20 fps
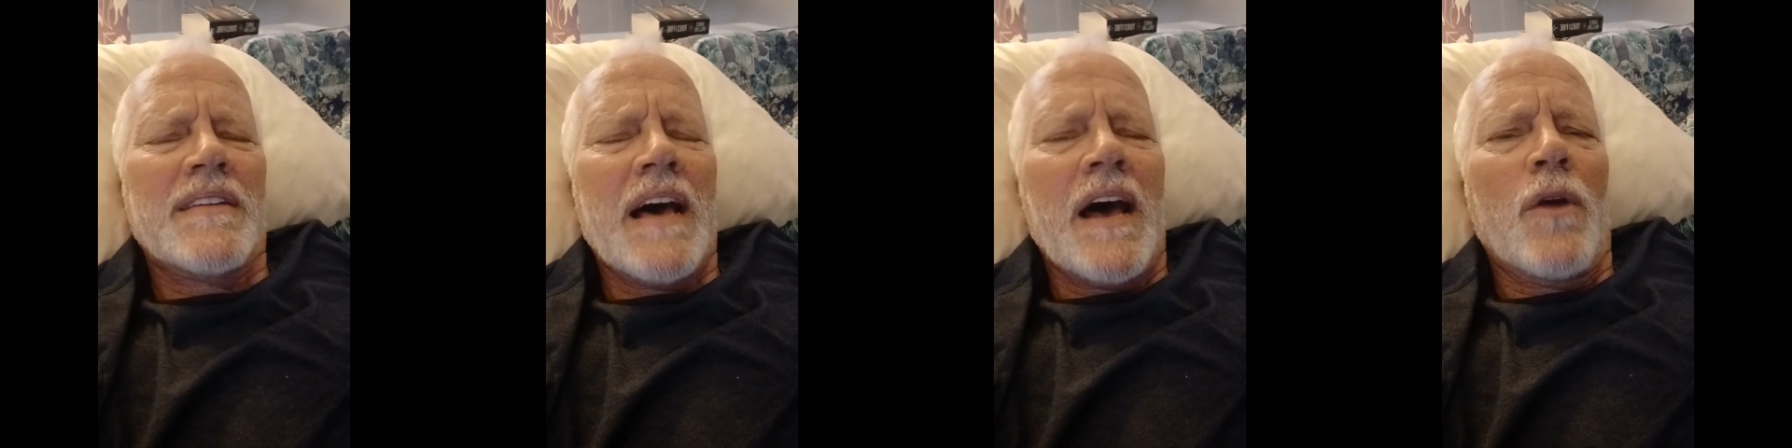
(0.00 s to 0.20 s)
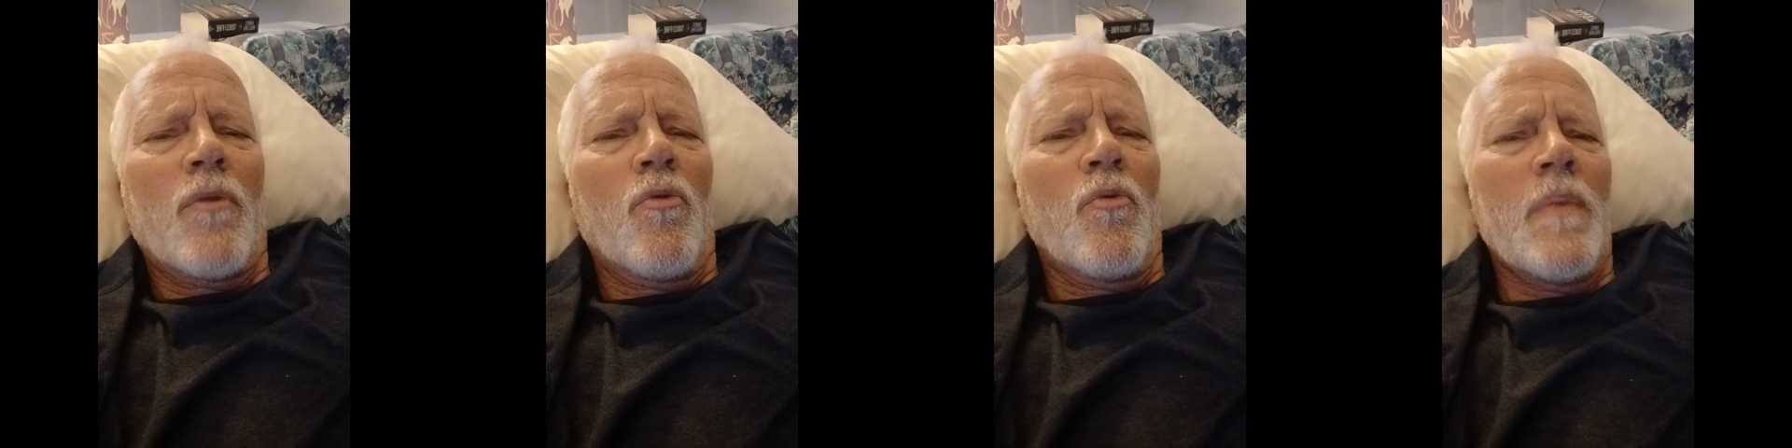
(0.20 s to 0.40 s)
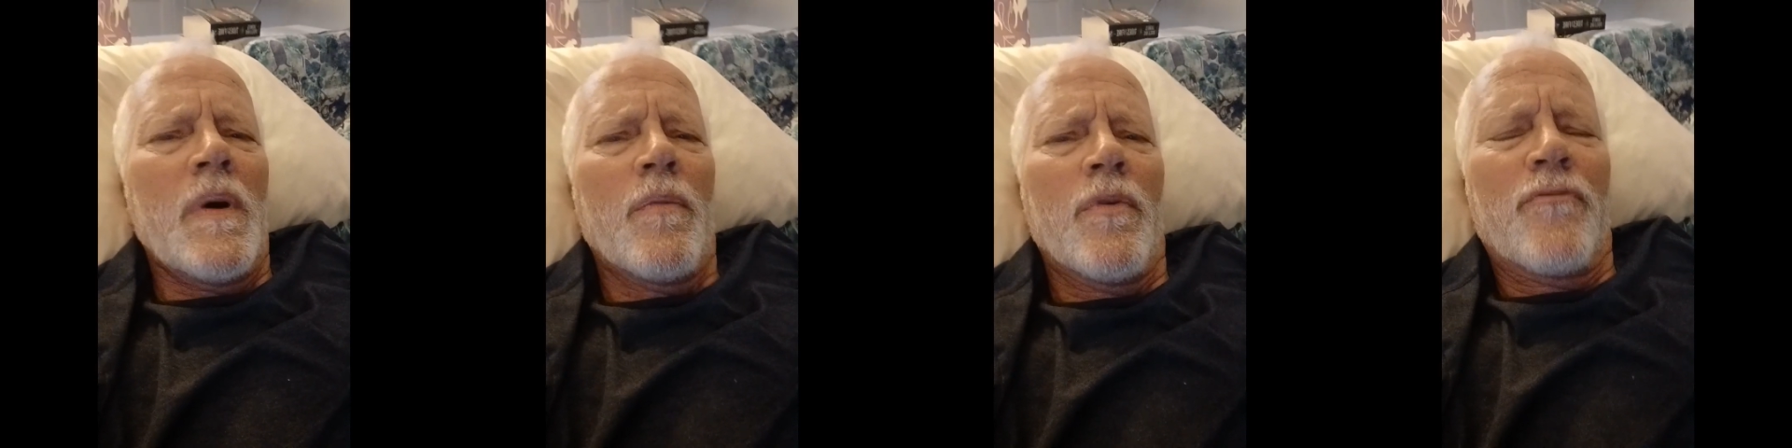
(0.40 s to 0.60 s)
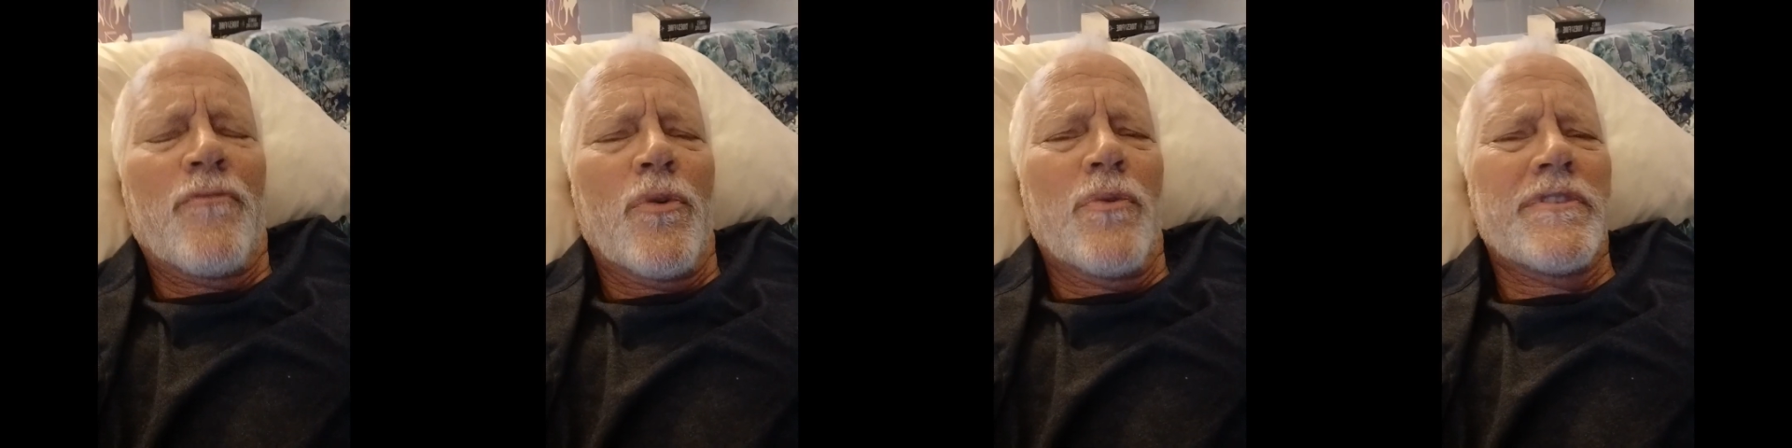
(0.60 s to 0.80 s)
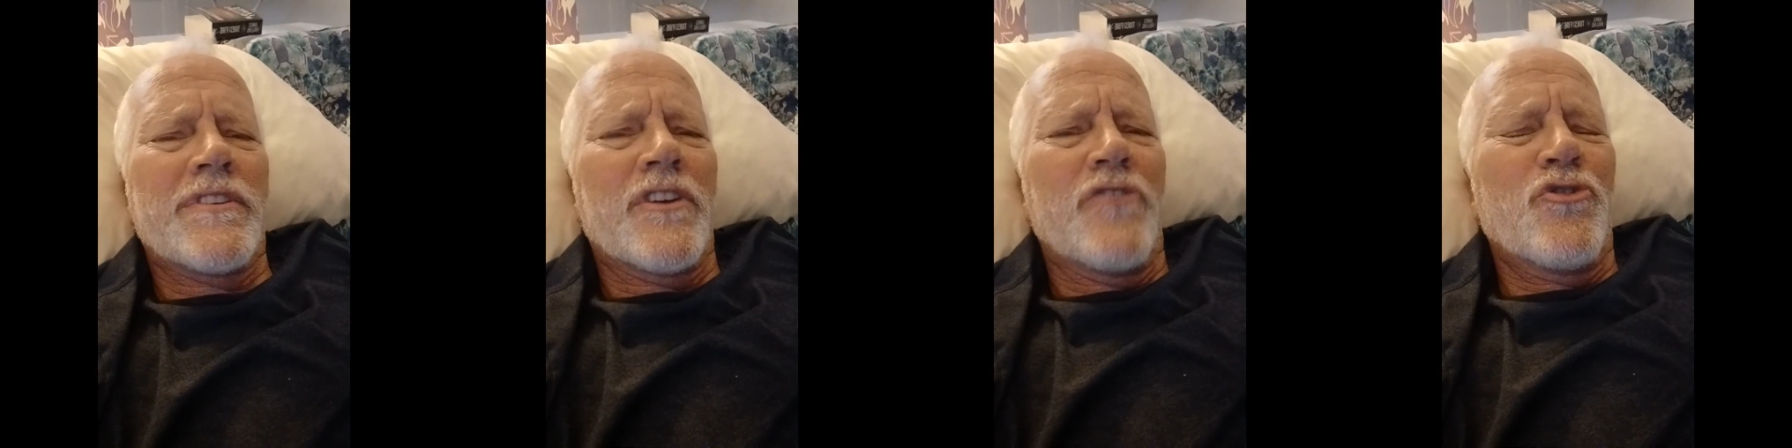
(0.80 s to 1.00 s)
I don't remember if it
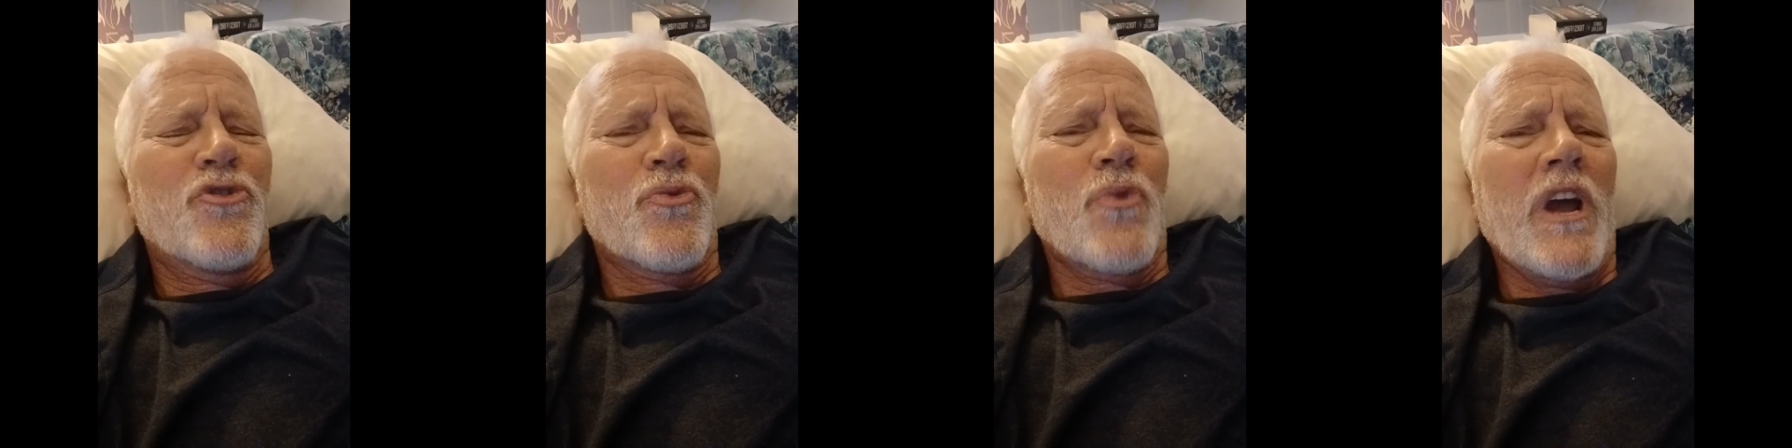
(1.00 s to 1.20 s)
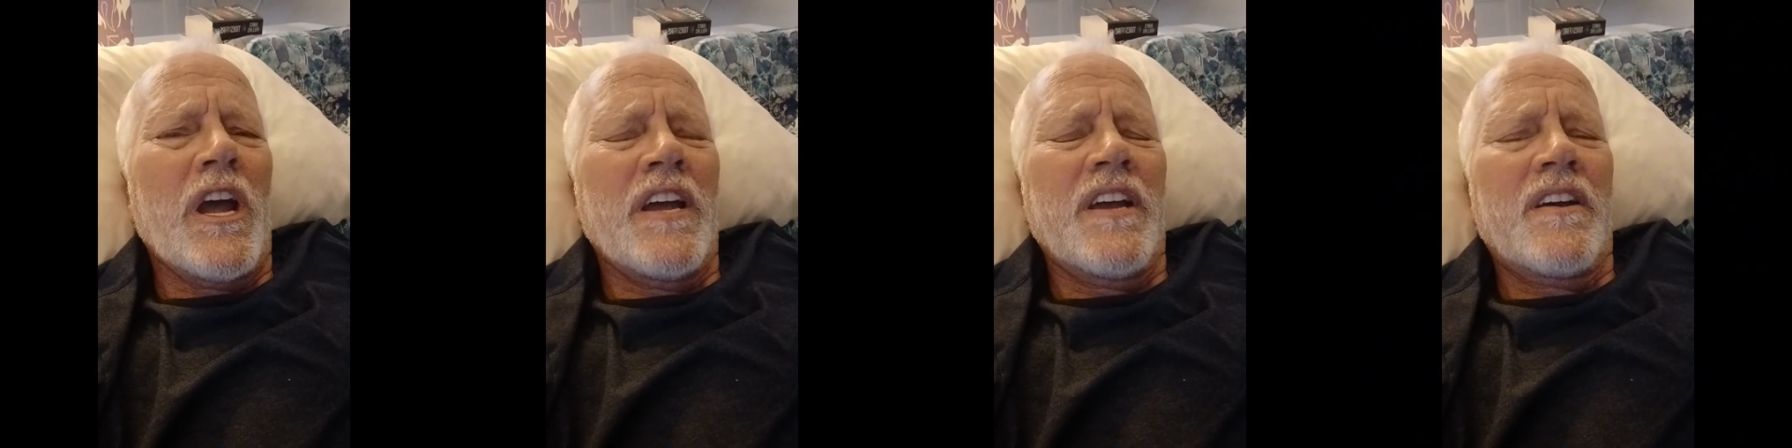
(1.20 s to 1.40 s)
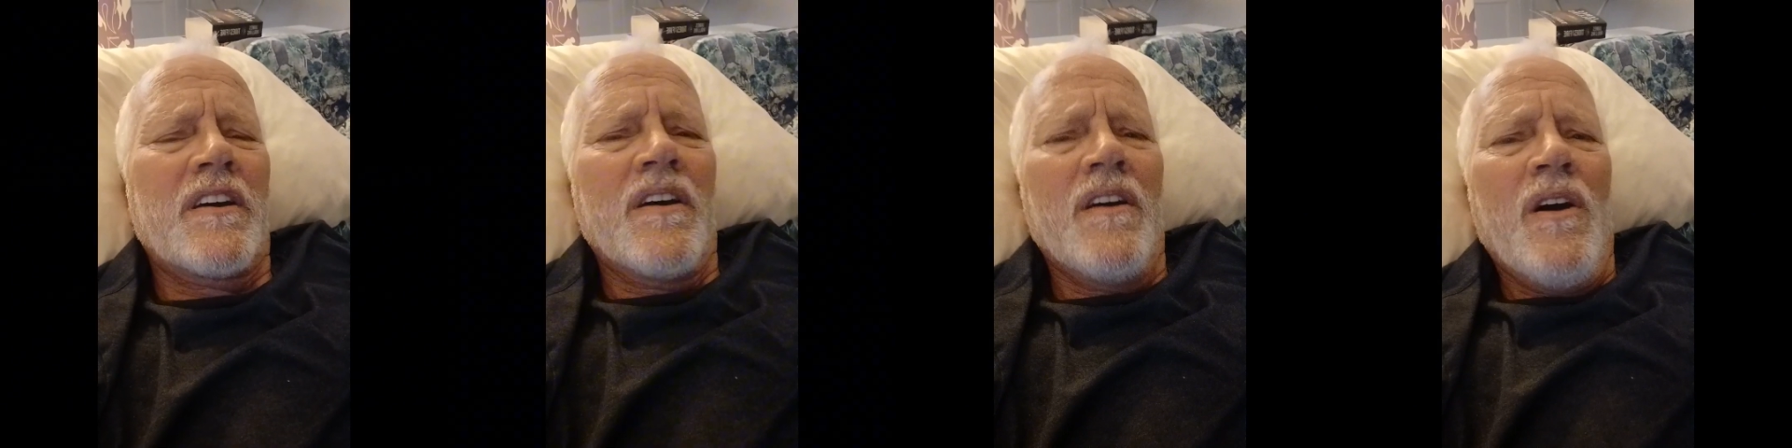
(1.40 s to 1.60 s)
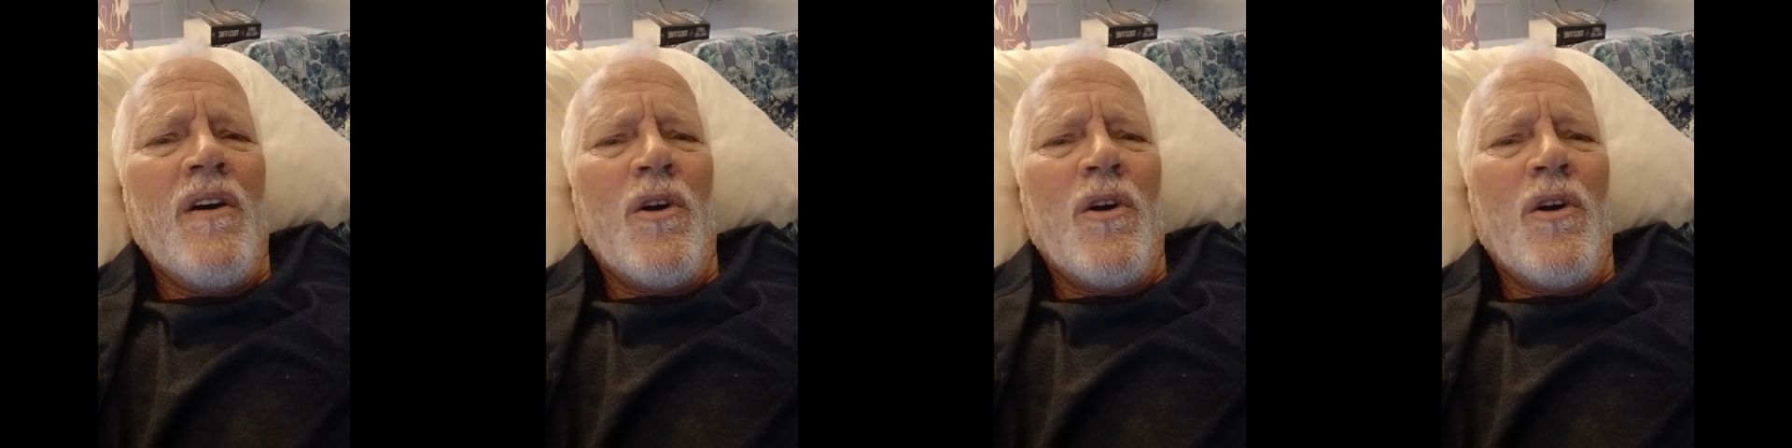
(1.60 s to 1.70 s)
was a drink